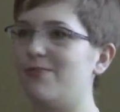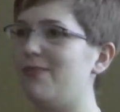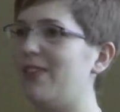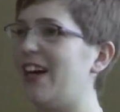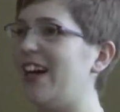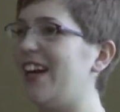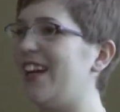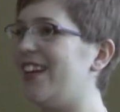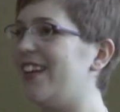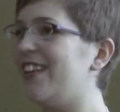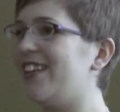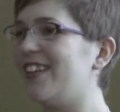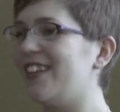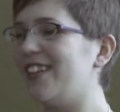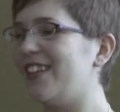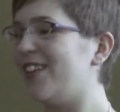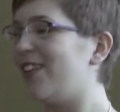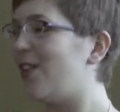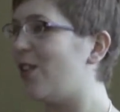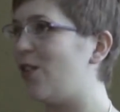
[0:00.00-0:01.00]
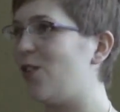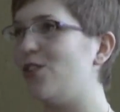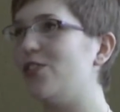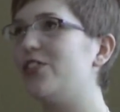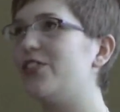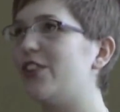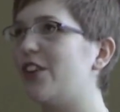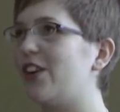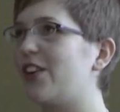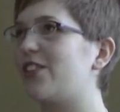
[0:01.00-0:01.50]
My
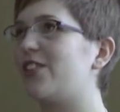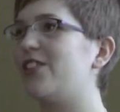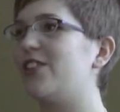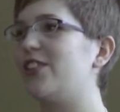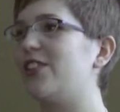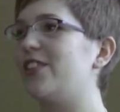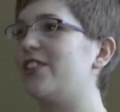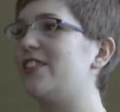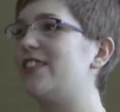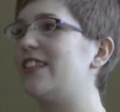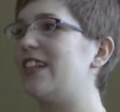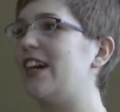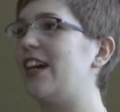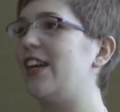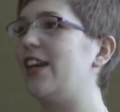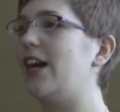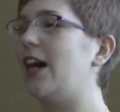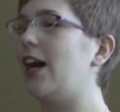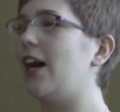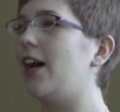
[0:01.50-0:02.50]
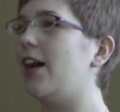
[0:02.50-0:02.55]
old doctor said,